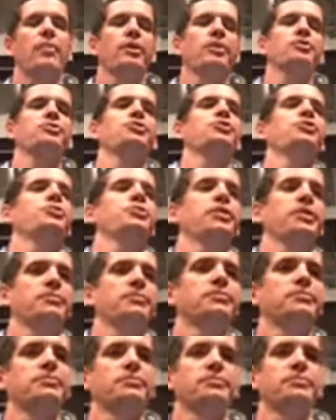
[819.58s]
Judah,
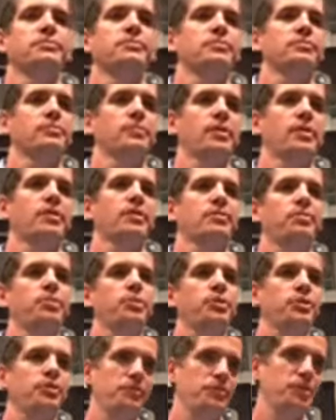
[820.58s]

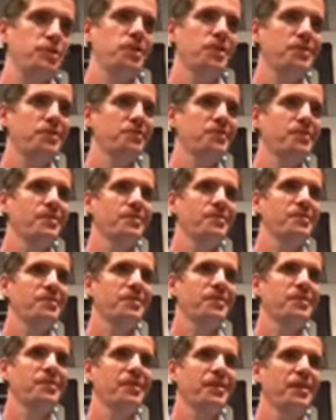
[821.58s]
book of Genesis,
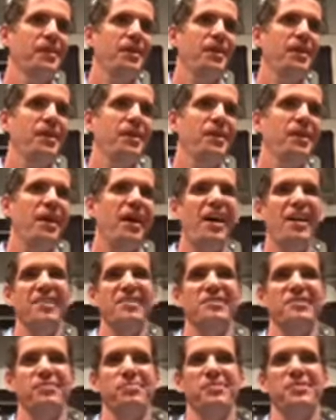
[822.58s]
had
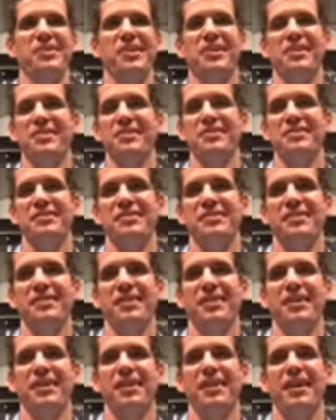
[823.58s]
some sons.
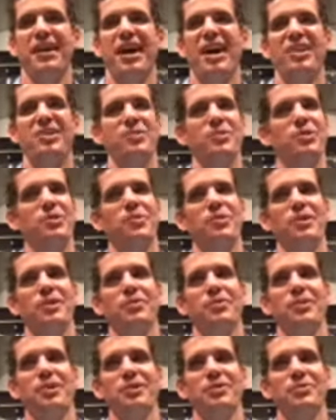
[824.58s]
I don't know what it
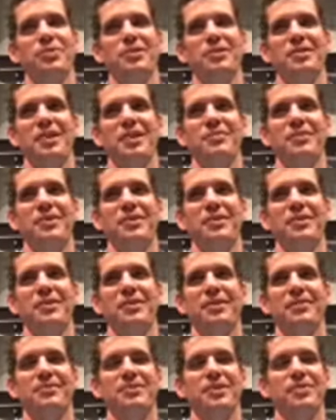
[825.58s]
was with Tamar,
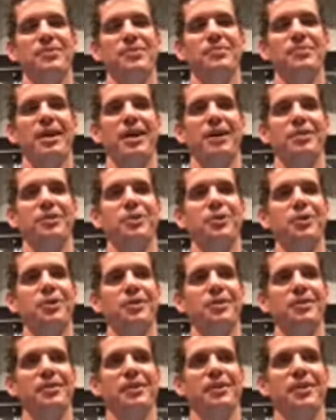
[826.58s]
if she was back cook,
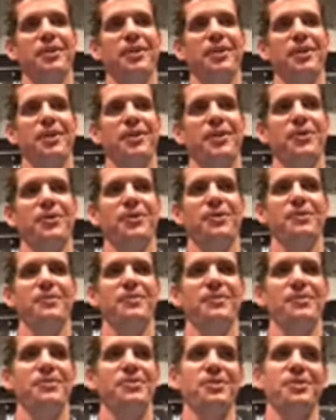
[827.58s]
or if it
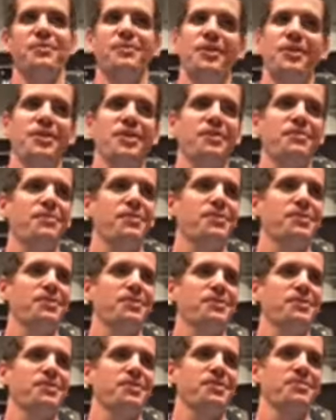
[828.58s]
was just very unfortunate
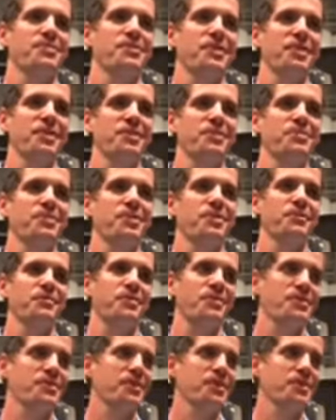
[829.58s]
circumstance, but her
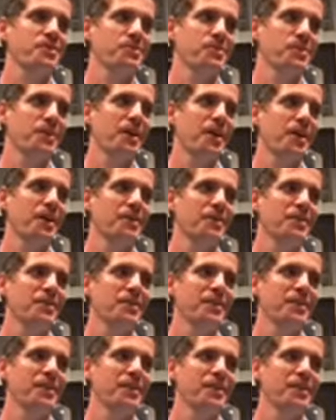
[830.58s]
first husband died.
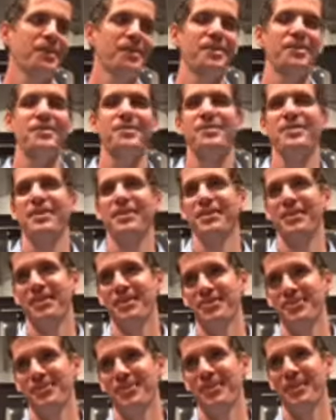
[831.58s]
Then her second
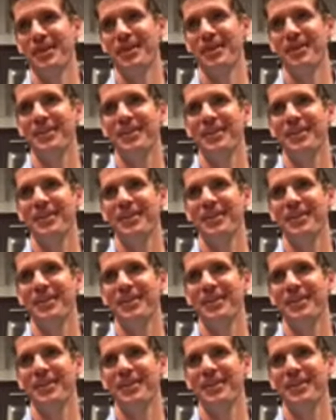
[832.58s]
husband died.